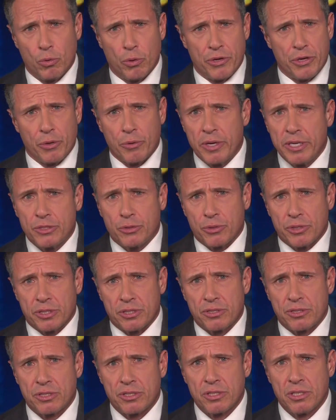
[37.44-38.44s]
or your
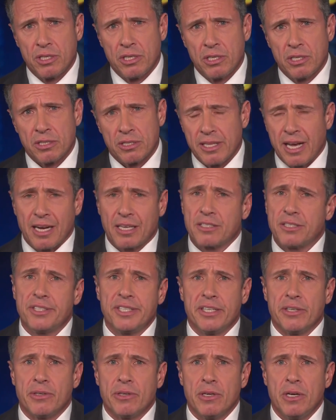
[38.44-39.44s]
interests? Not
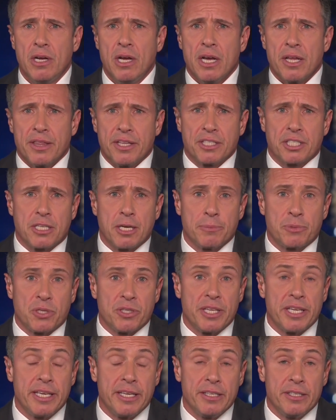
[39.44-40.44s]
clear. This comes
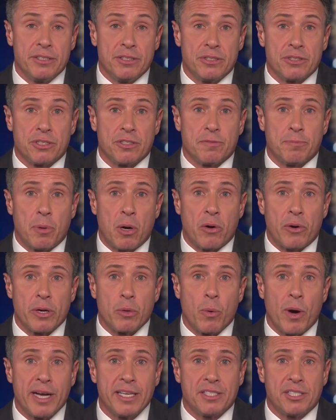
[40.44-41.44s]
on the heels of Bari
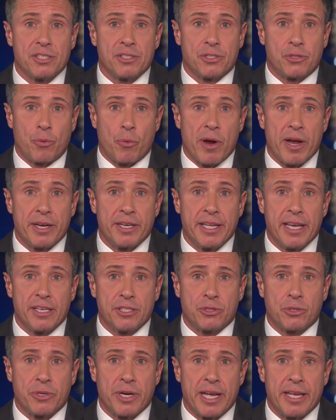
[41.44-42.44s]
Weiss's thread
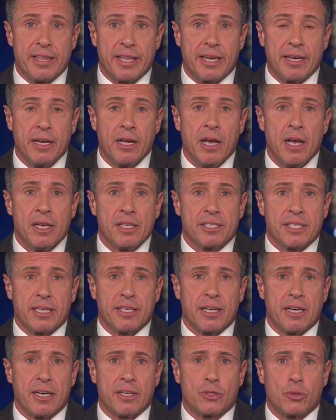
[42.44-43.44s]
yesterday that
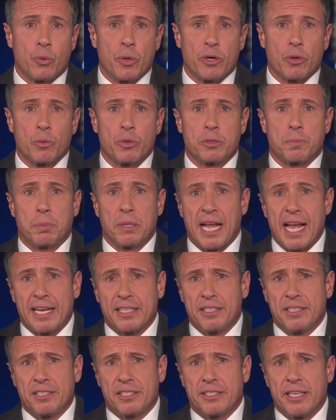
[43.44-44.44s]
said Twitter was
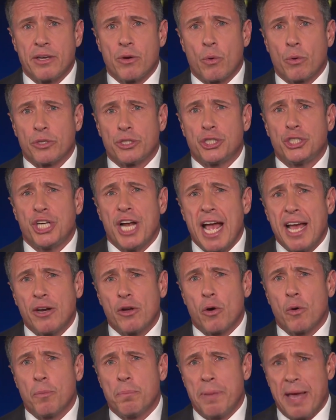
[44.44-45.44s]
blacklisting or
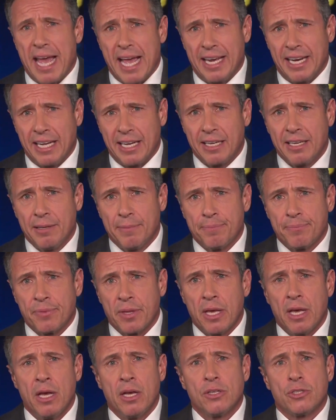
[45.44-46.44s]
shadow banning
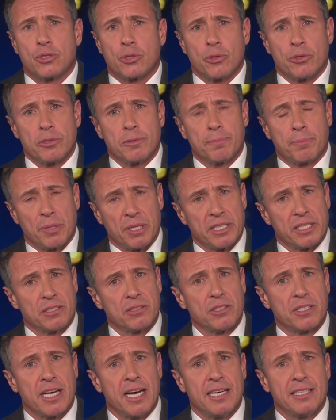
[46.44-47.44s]
certain
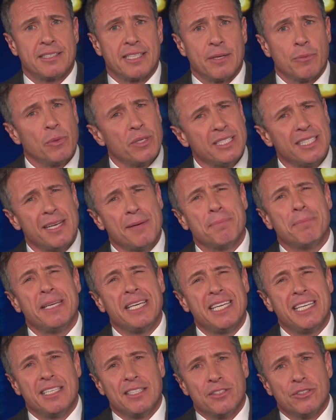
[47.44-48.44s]
political content. What does that
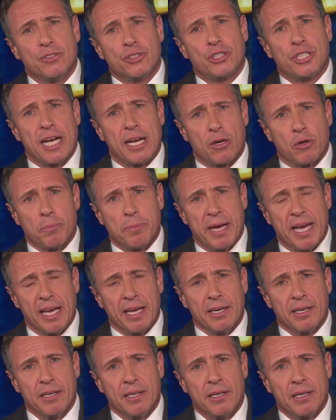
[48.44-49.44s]
mean, shadow
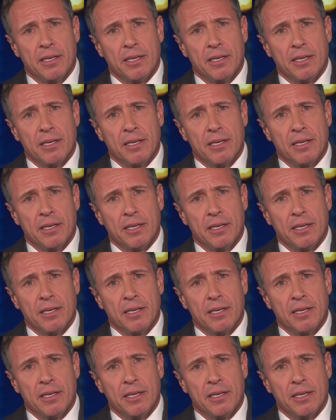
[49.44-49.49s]
ban?